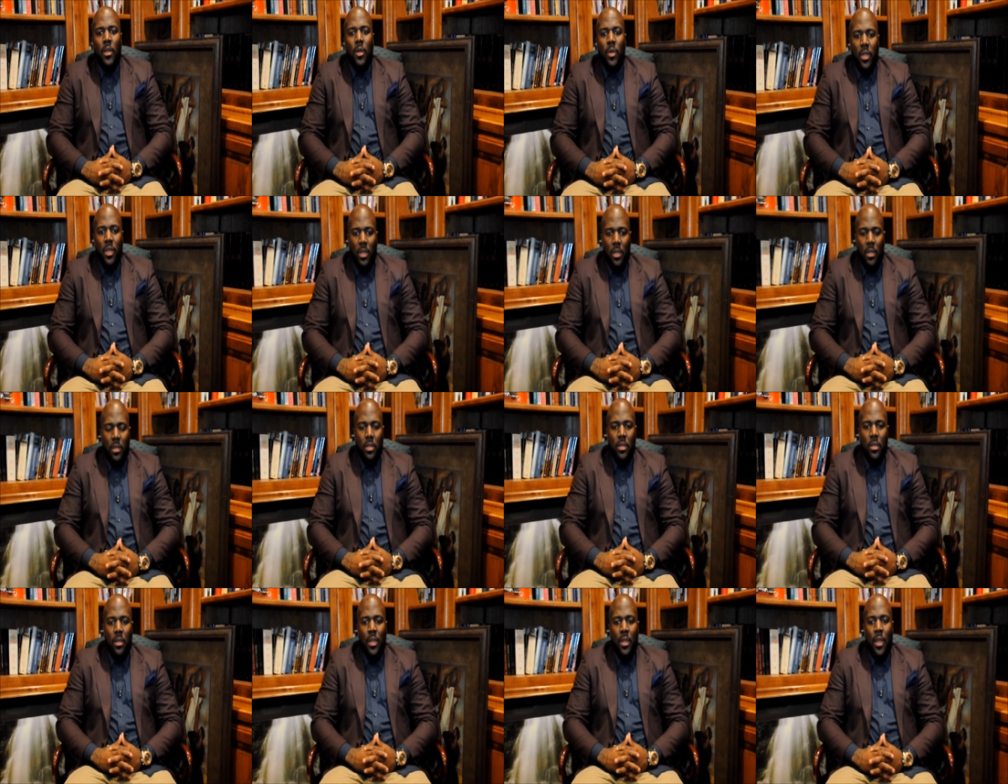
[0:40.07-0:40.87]
Okay.
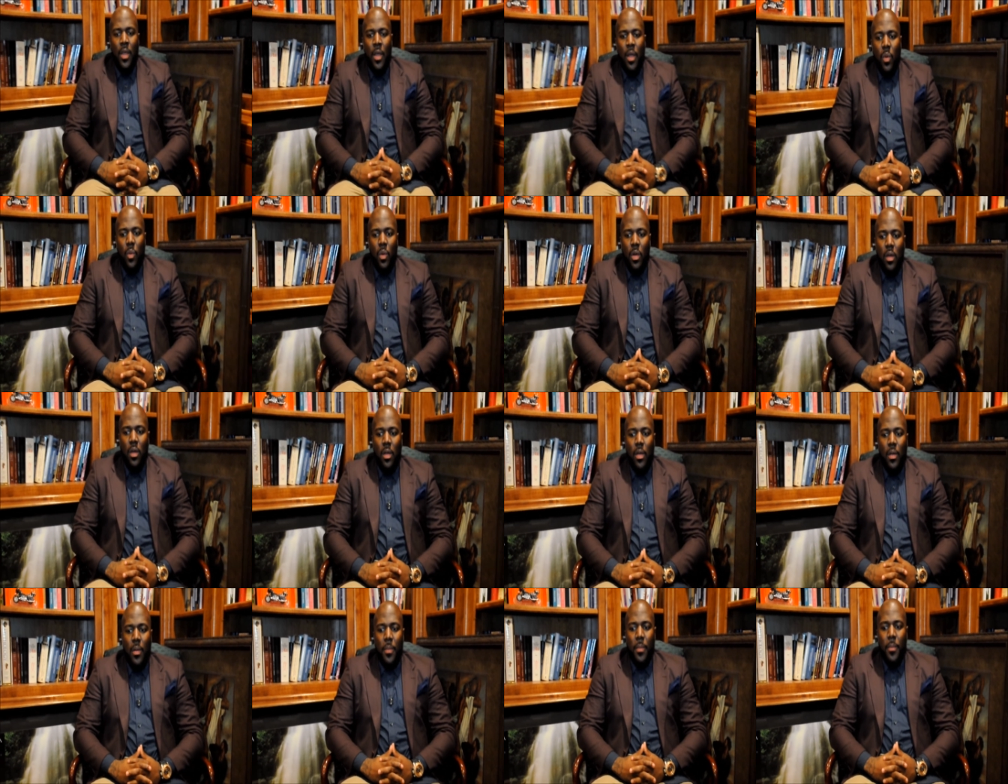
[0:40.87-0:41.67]

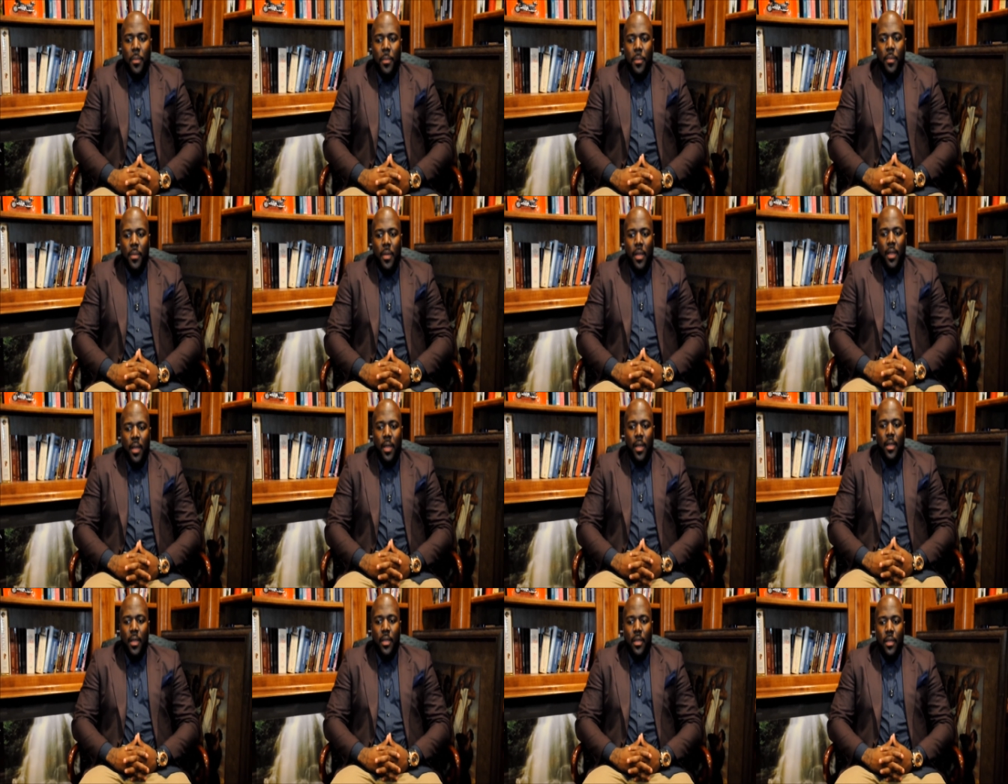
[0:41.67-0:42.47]
Well,
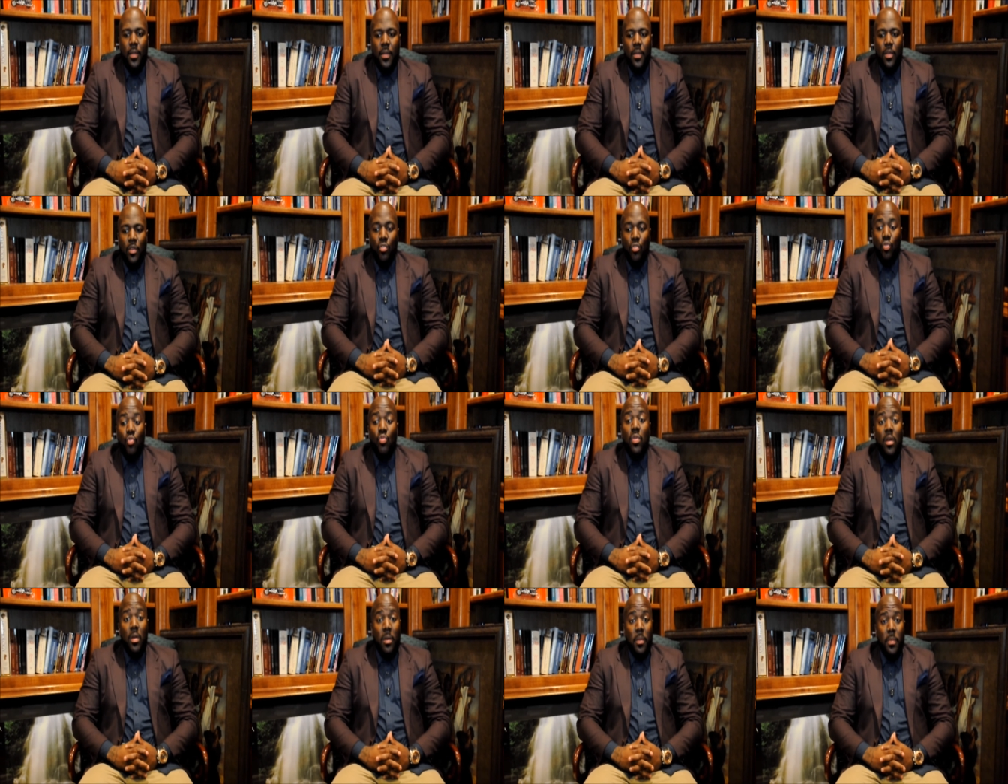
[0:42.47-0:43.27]
I
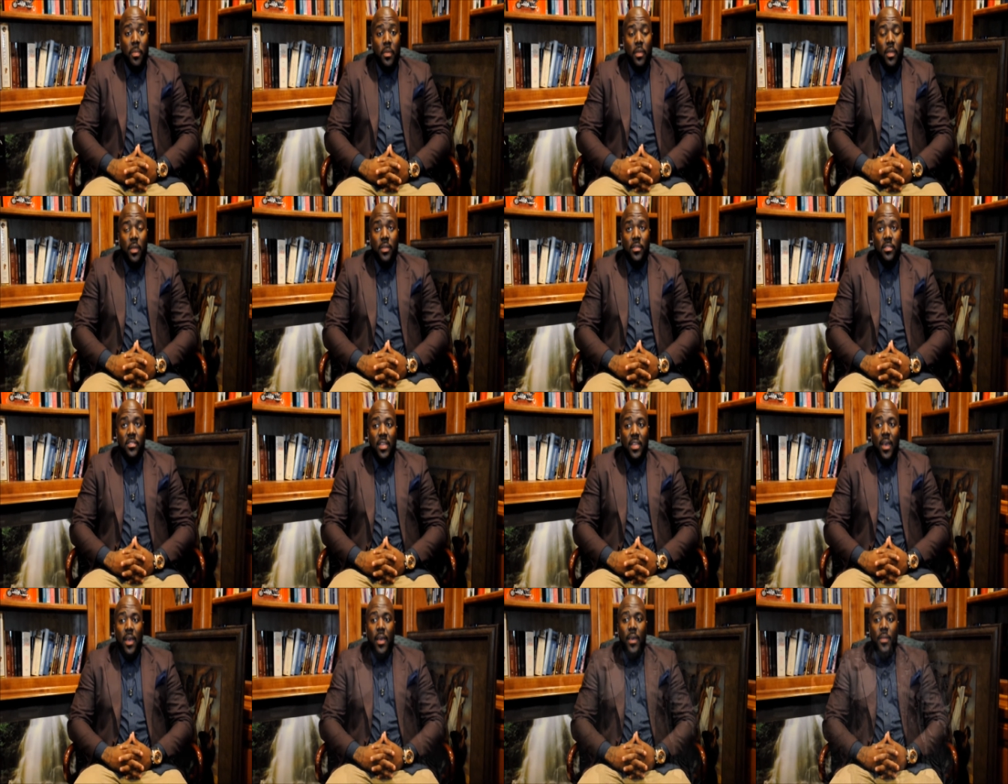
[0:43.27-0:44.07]
grew up
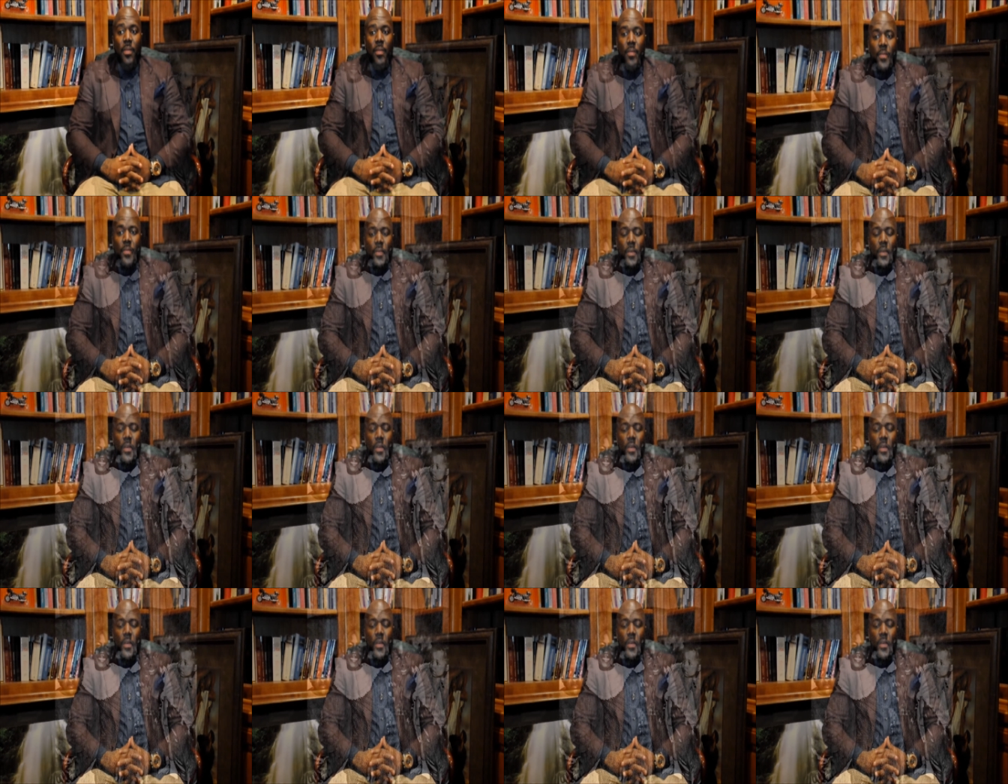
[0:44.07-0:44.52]
inside of